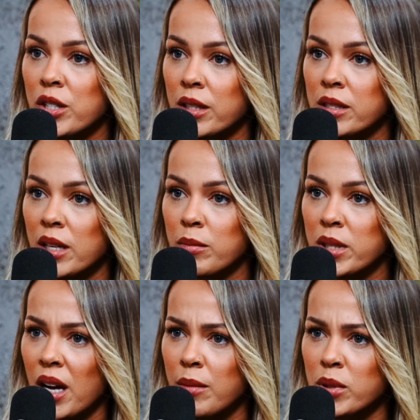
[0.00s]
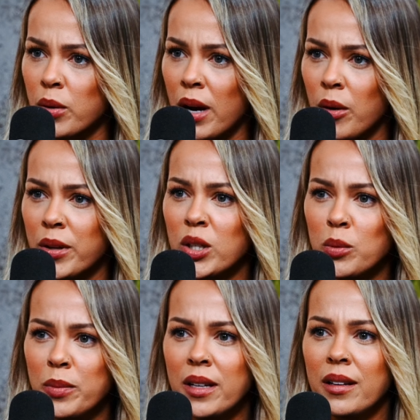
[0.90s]
at the same time. So how could you
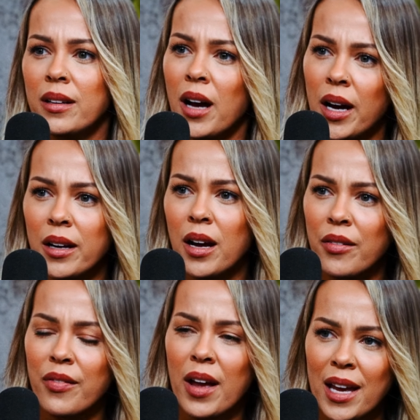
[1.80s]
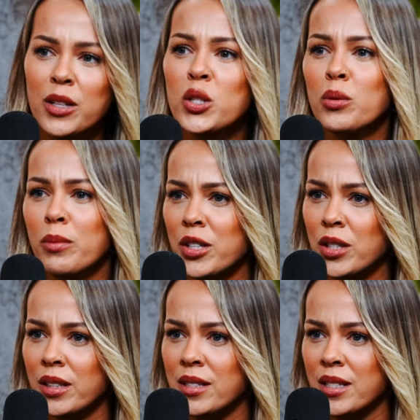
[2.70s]
be not enough and too much
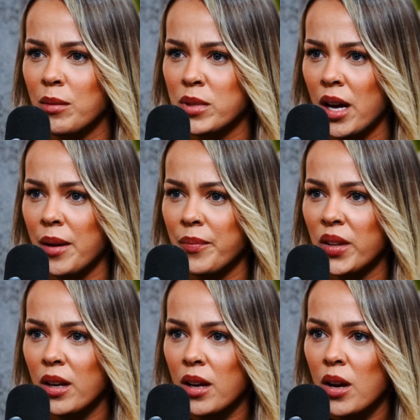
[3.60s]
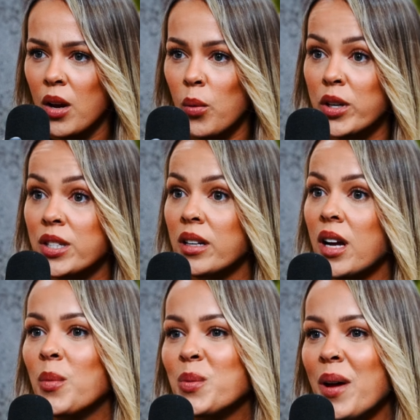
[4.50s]
at the same time? Which then
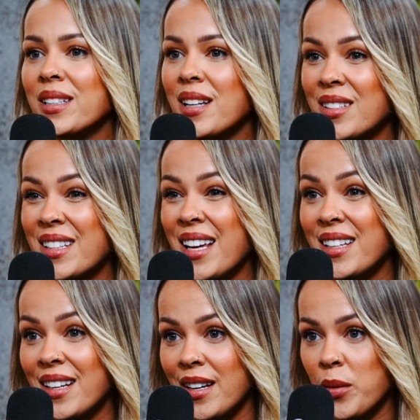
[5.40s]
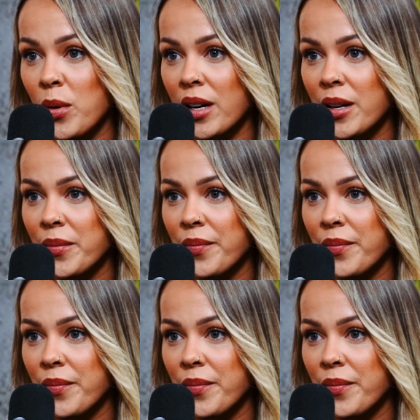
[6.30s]
comes back down to the identity work.